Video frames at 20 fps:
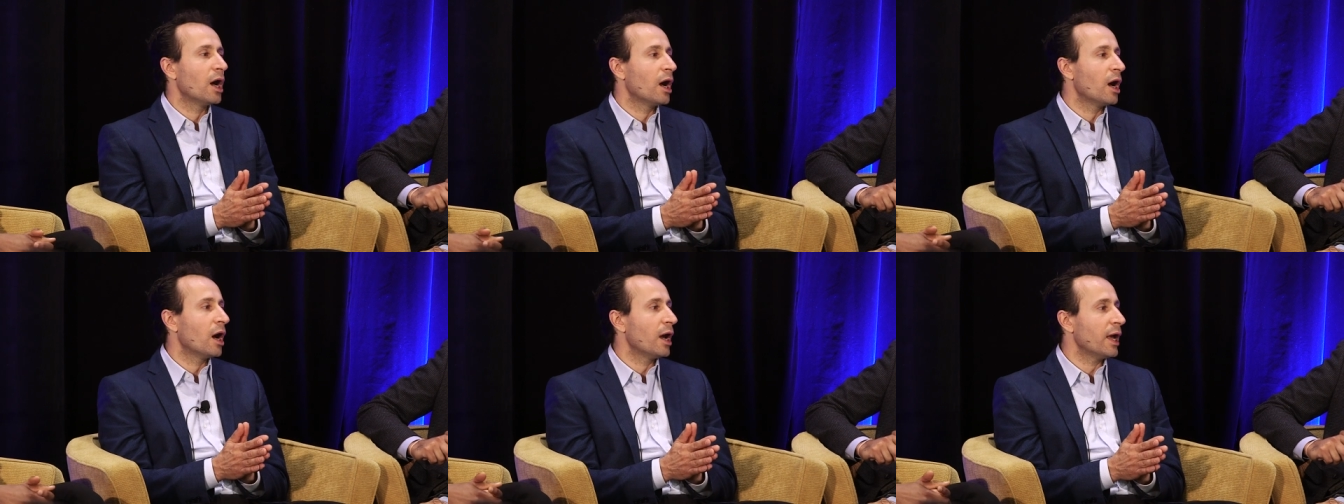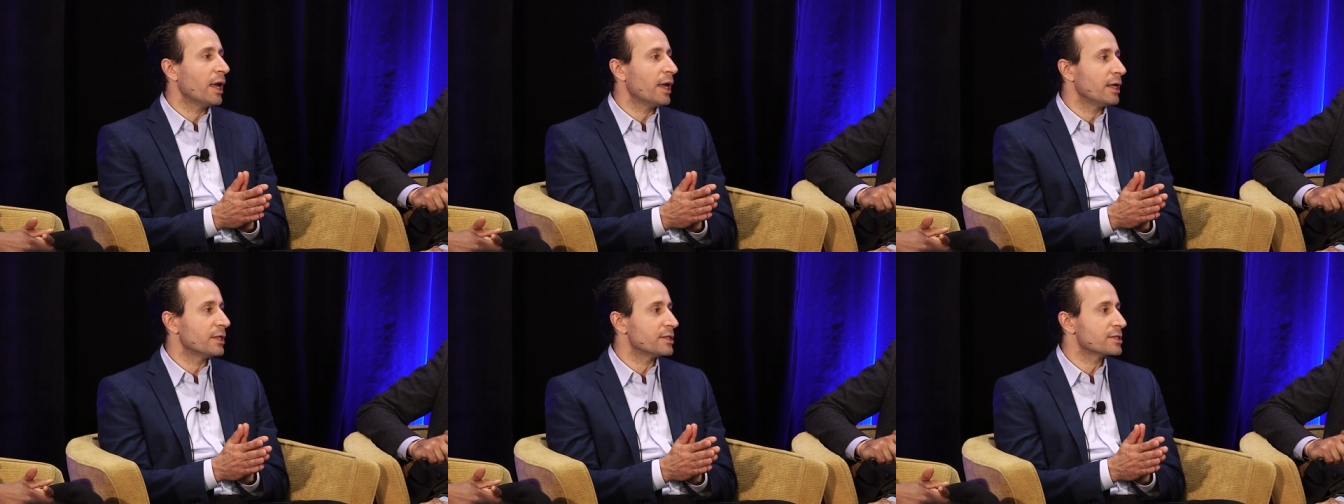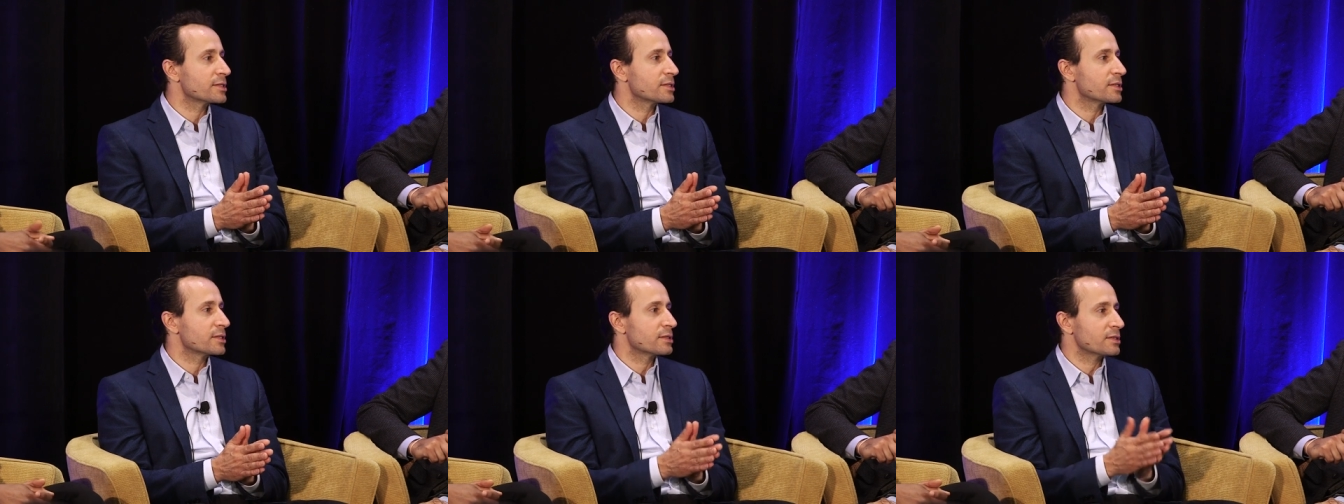Uh,
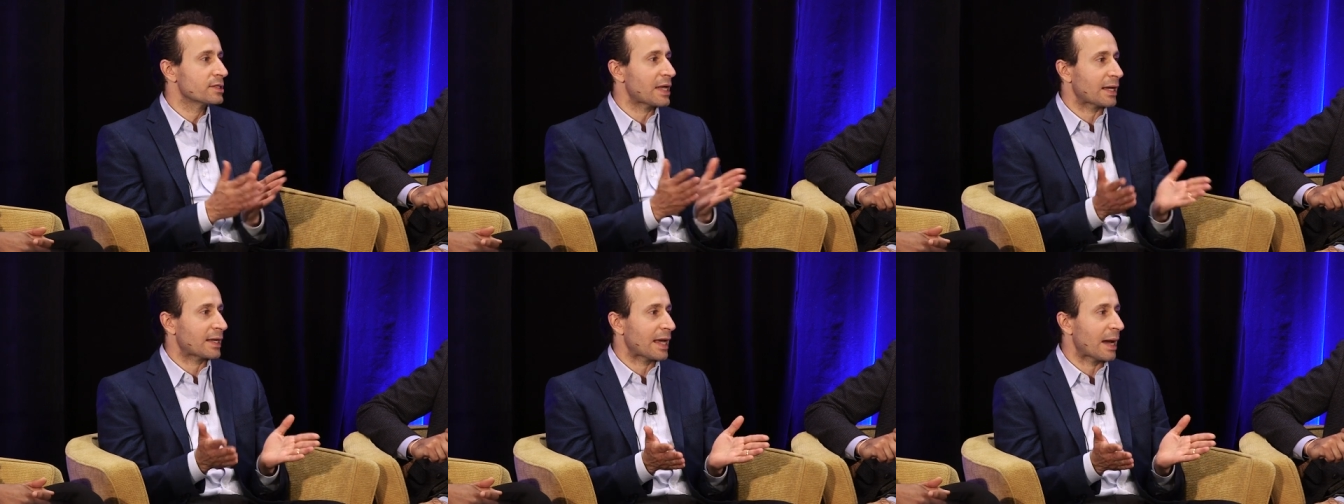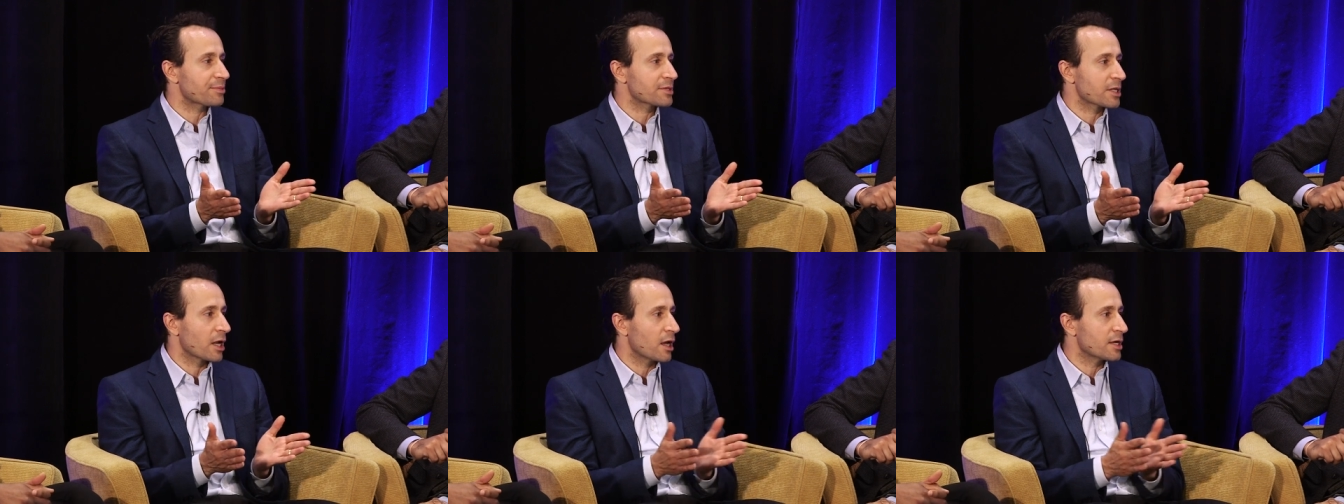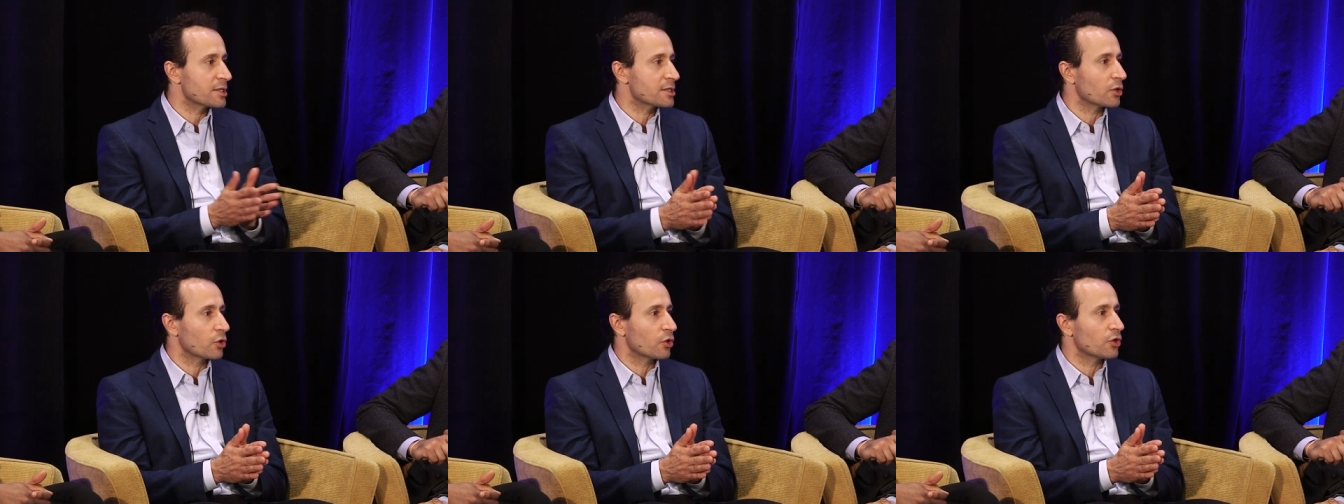it's
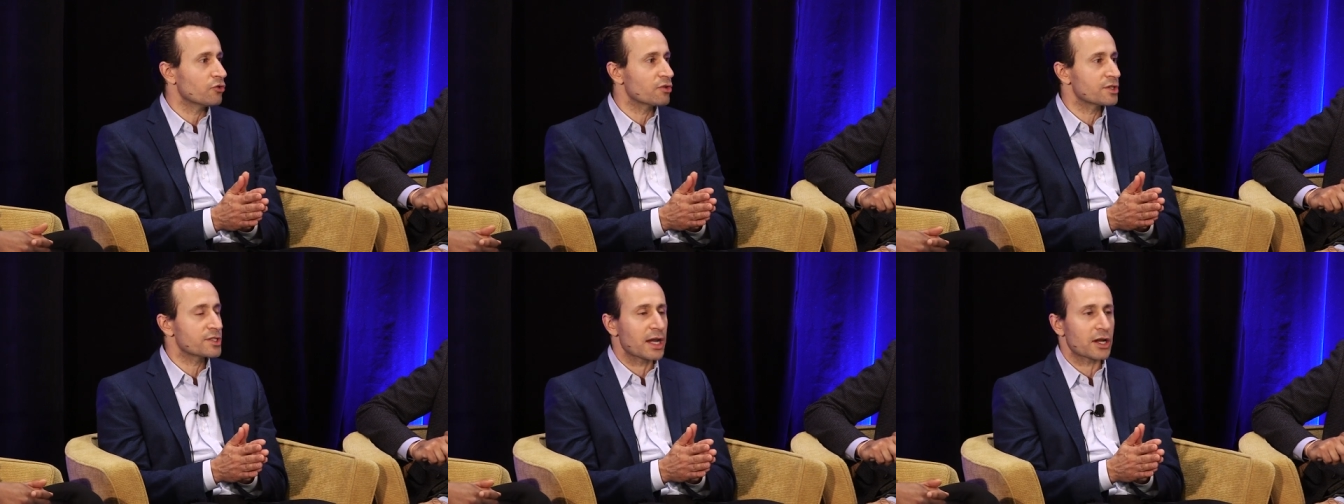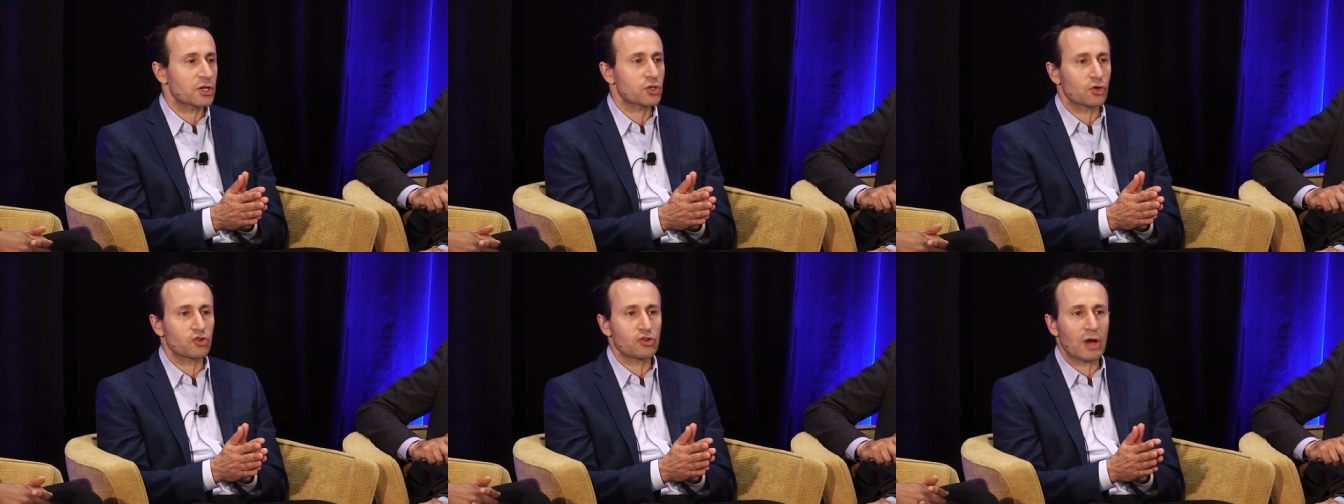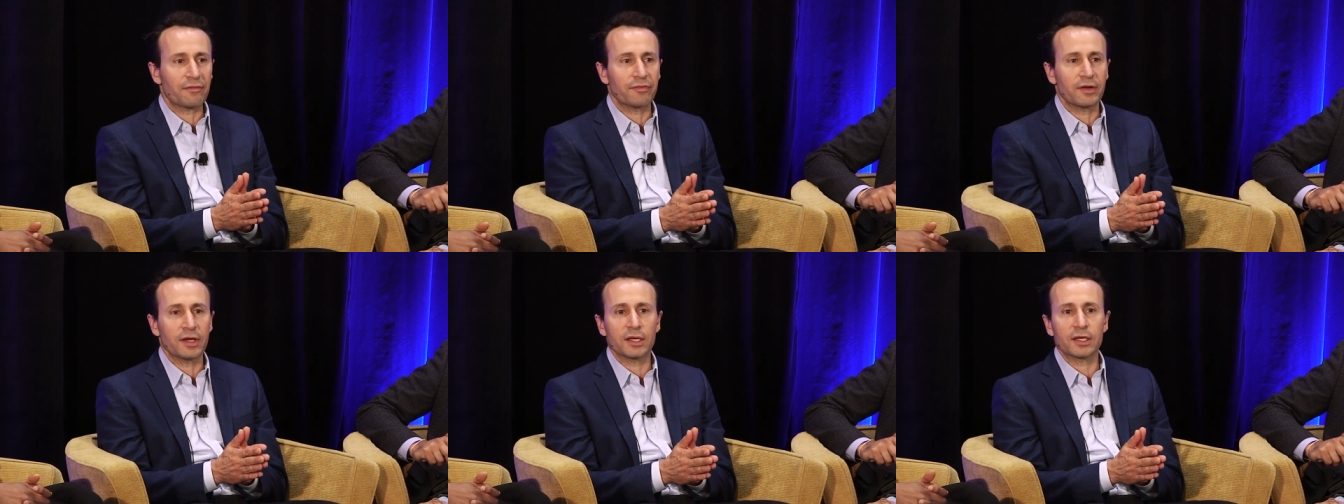capitalizing on your international
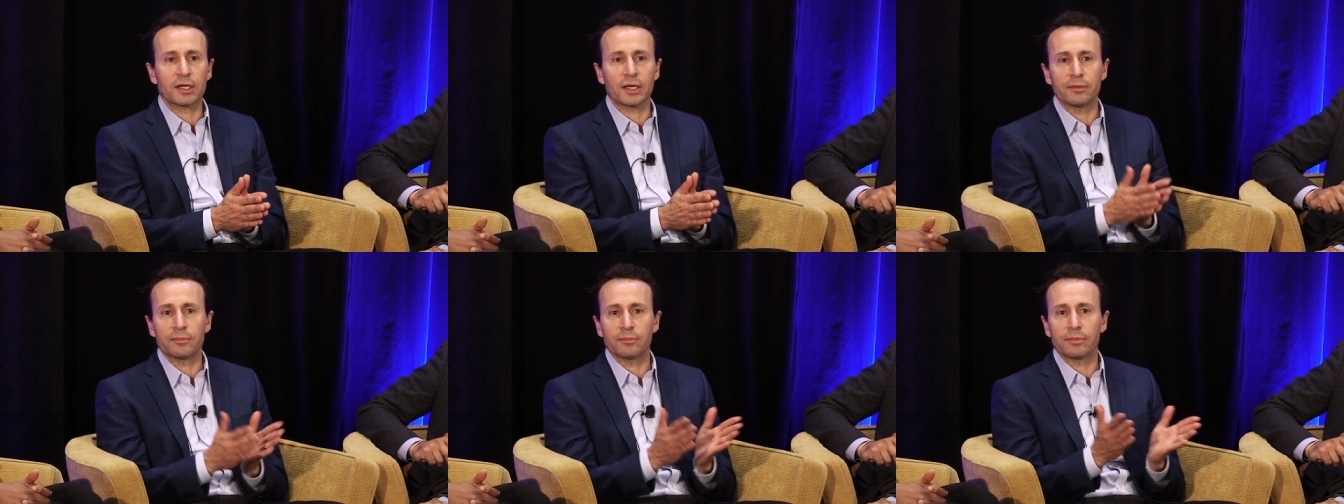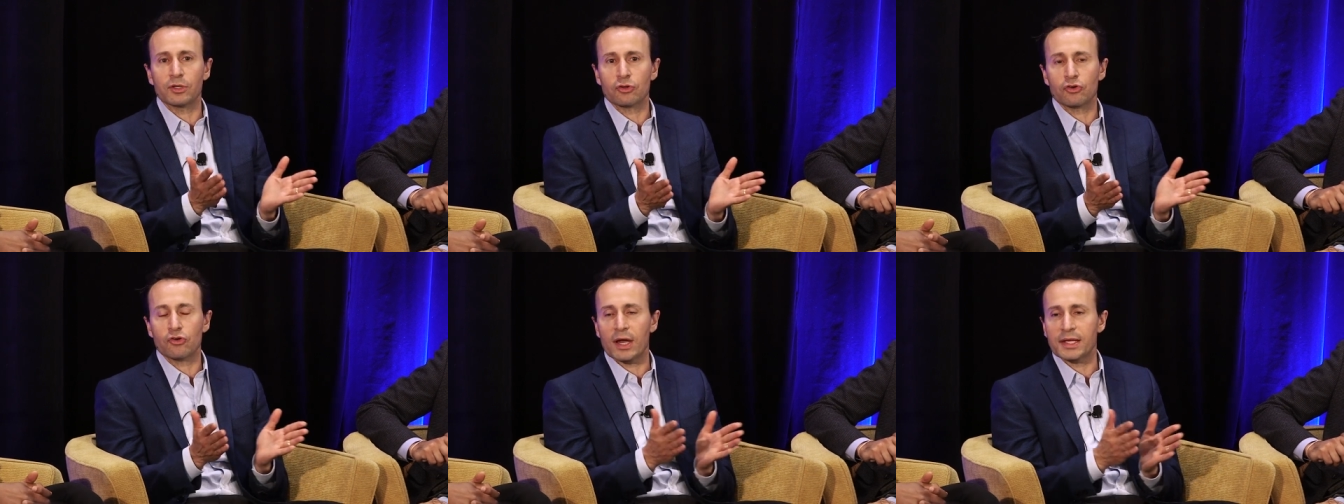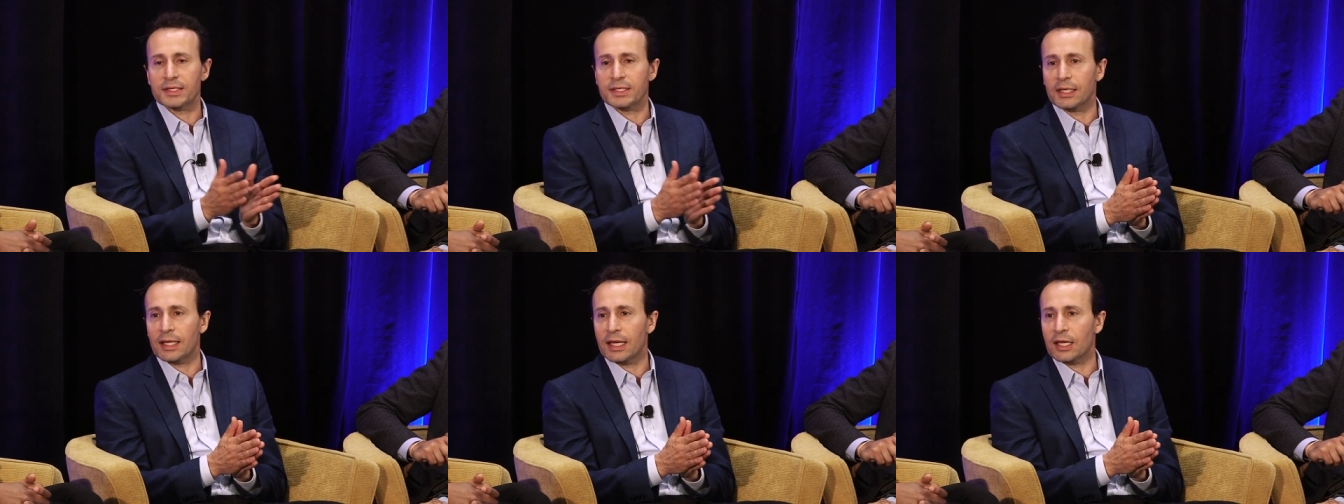traffic and
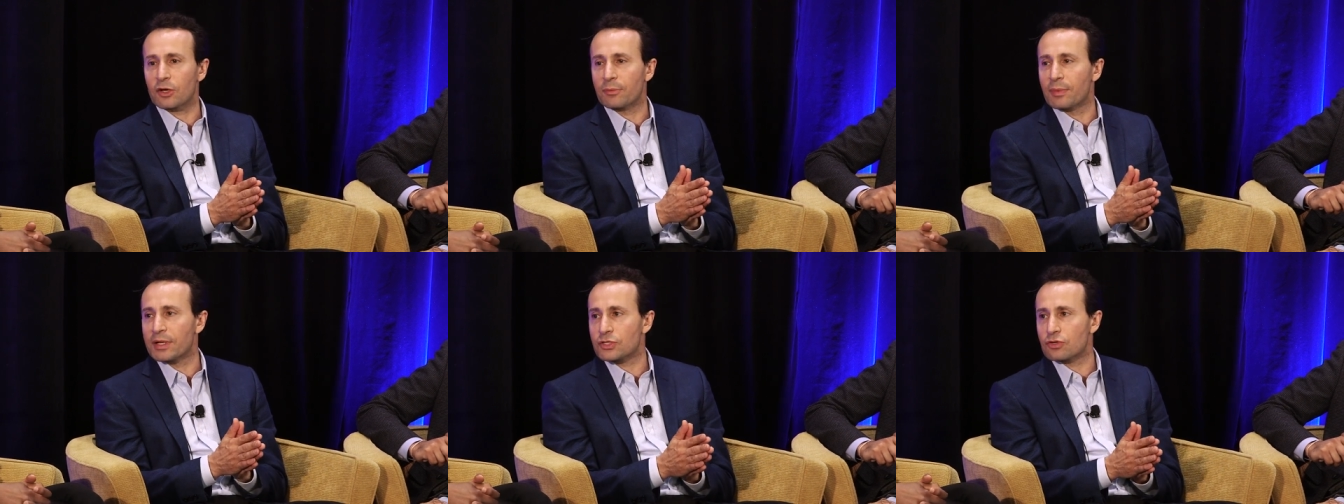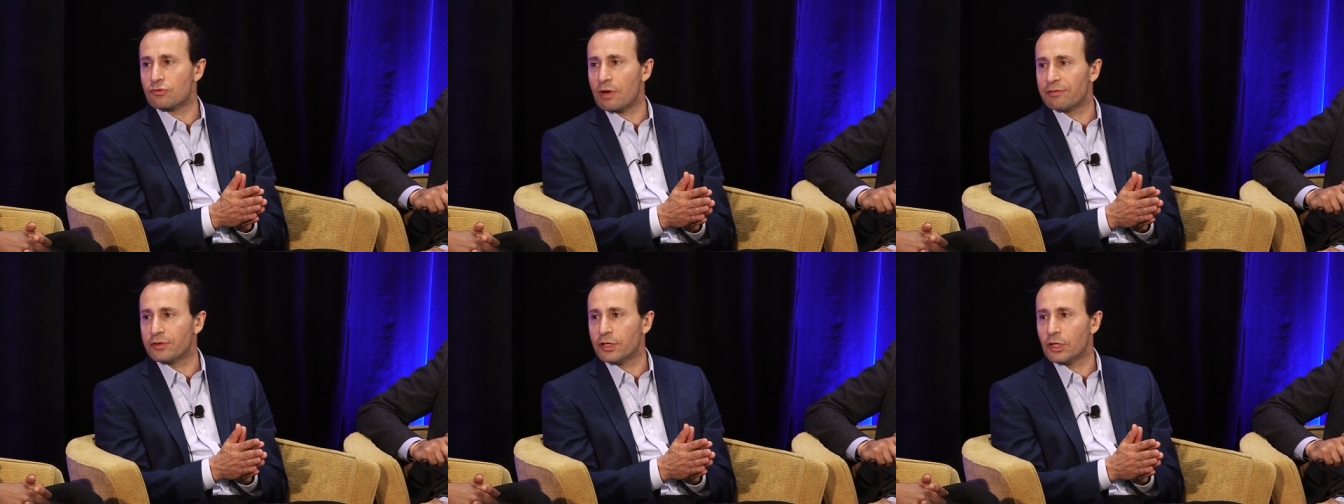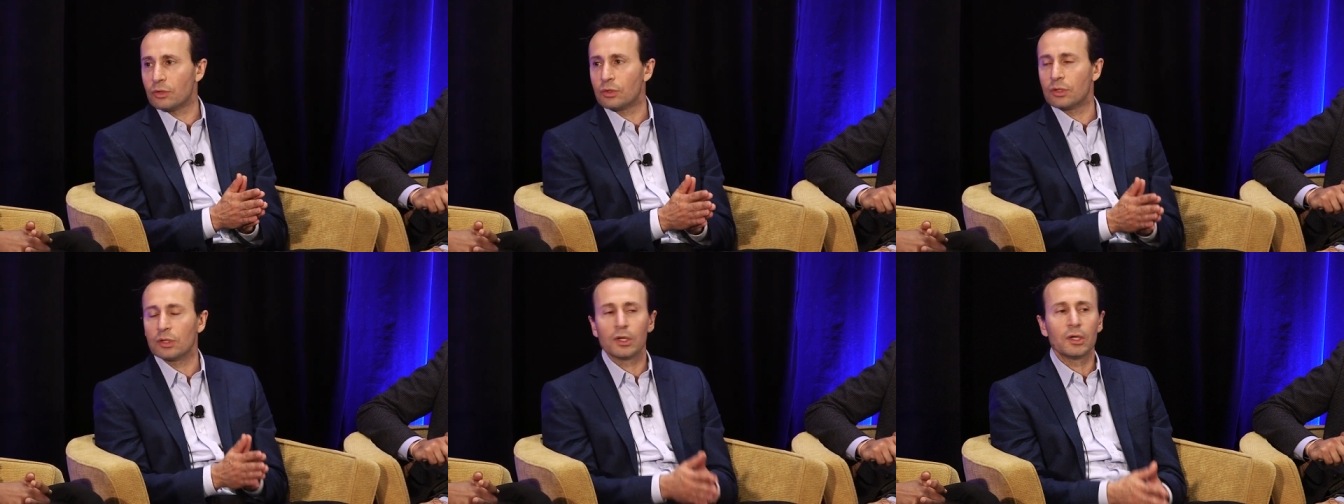creating incremental
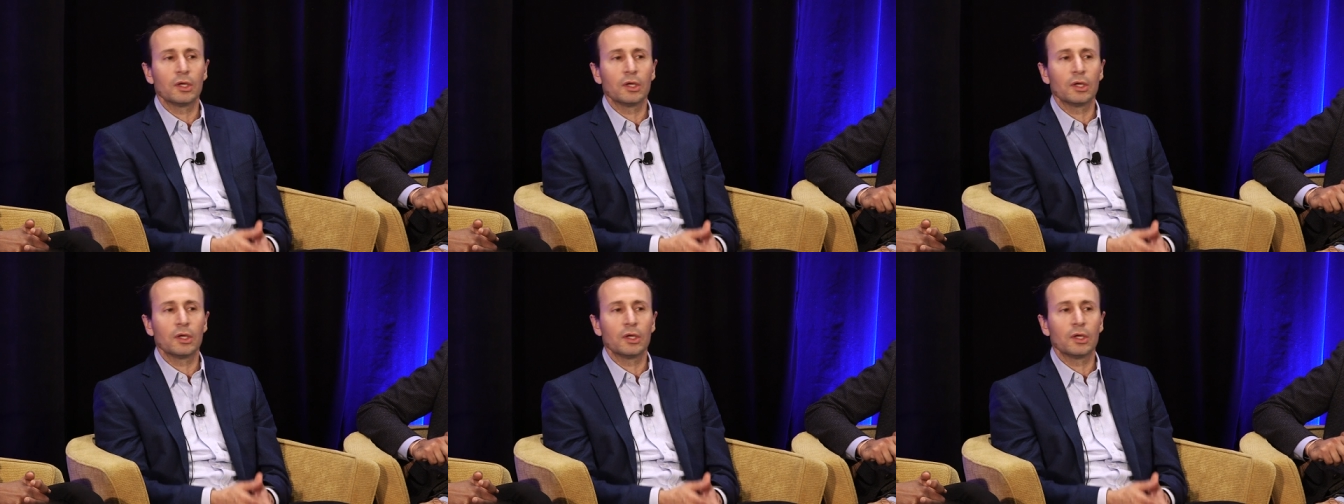revenue.